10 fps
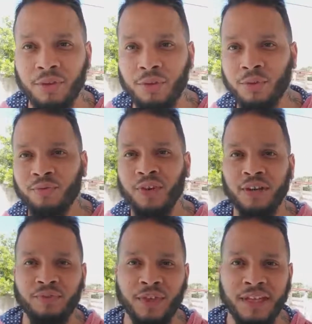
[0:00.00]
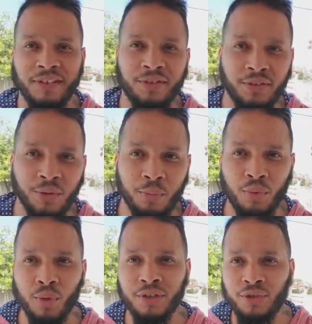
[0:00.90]
afternoon fight fans it's your
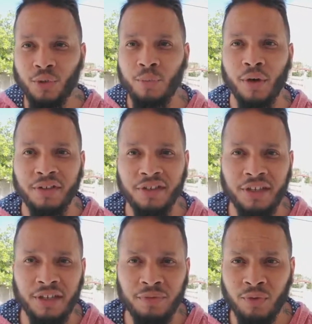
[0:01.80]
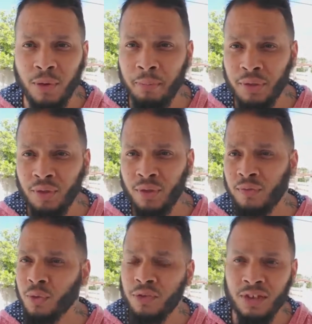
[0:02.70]
boy joe martini from
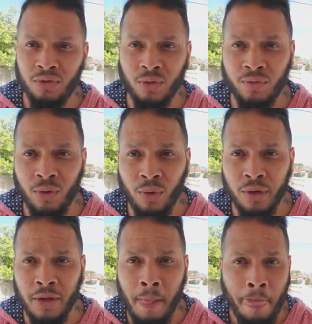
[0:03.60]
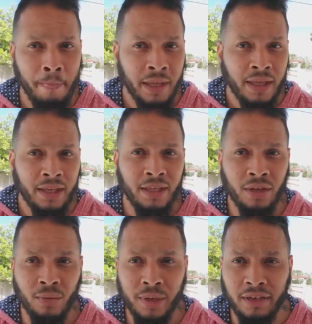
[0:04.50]
beautiful central florida
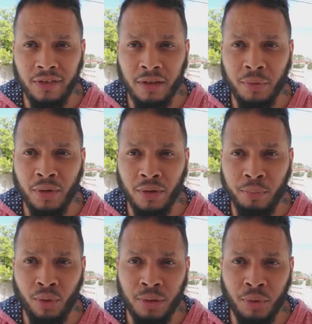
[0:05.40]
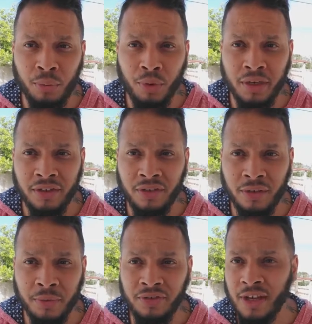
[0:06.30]
here ready to give you another preview prediction
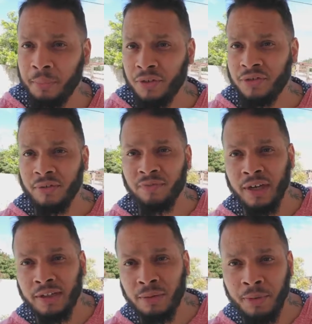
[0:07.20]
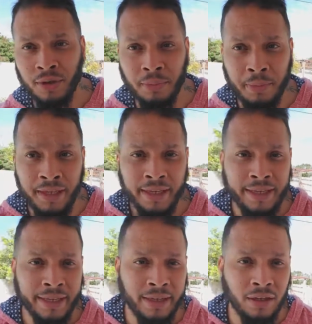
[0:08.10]
of a championship fight coming up
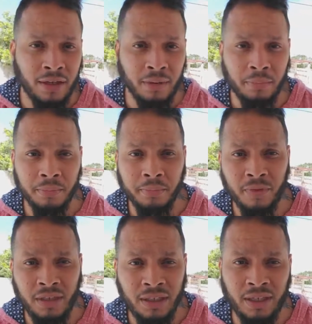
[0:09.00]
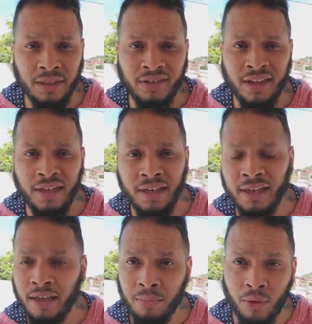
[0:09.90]
in um, in uh,
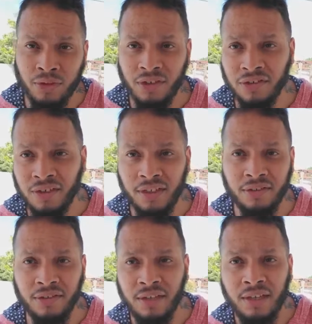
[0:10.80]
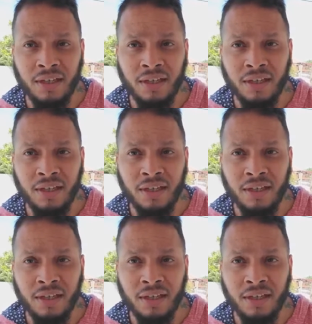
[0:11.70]
thailand on march the 6th